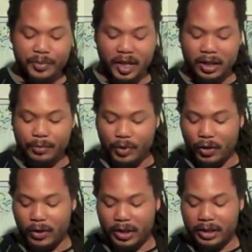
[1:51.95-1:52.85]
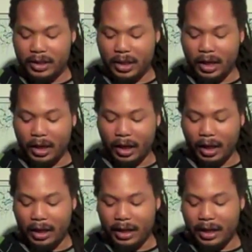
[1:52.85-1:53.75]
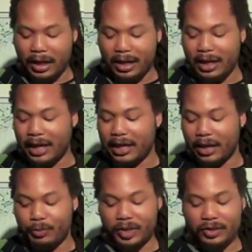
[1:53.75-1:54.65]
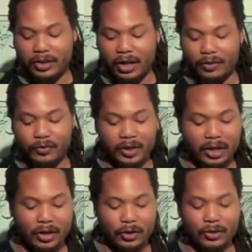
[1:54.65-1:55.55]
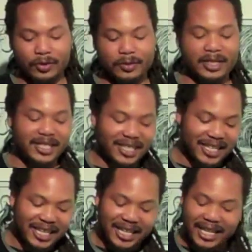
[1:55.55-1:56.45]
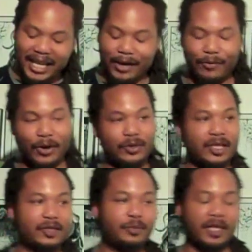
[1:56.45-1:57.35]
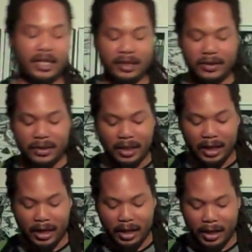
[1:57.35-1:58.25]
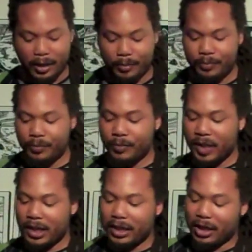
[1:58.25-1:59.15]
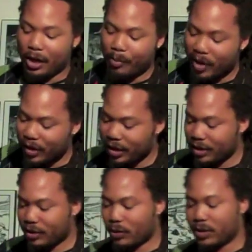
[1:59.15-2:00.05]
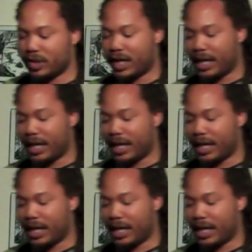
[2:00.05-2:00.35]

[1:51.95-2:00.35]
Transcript: being a poet, I got pissed off, went home, and wrote this piece called Burn These Stores